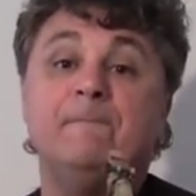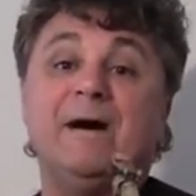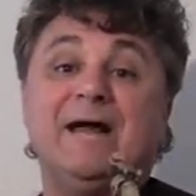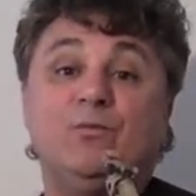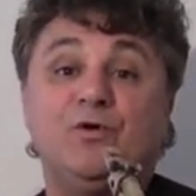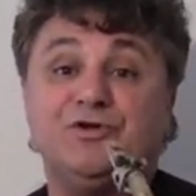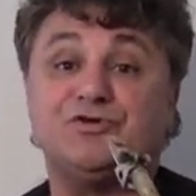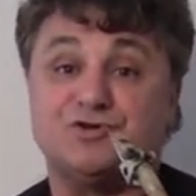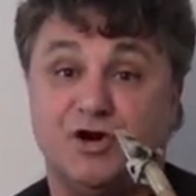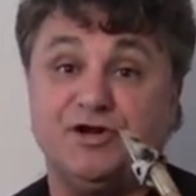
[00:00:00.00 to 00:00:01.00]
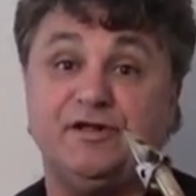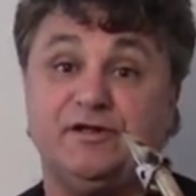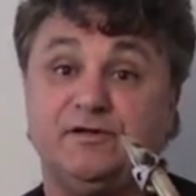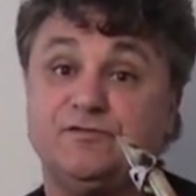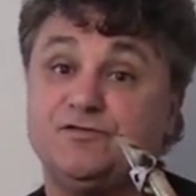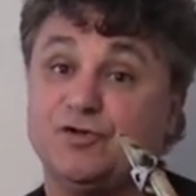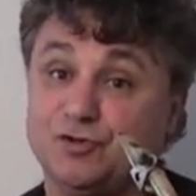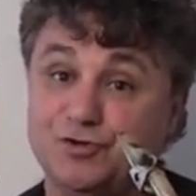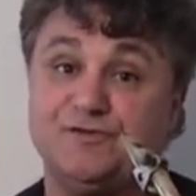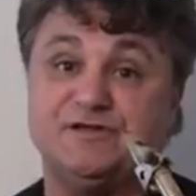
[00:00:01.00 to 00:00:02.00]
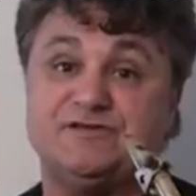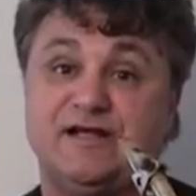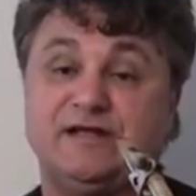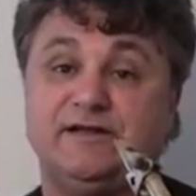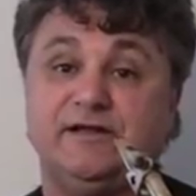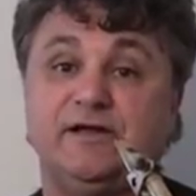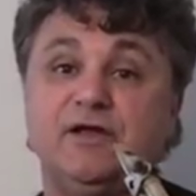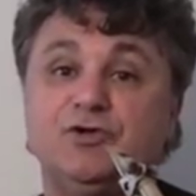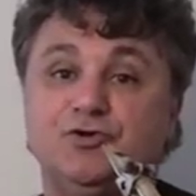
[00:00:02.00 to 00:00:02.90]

But when you're starting to learn this technique,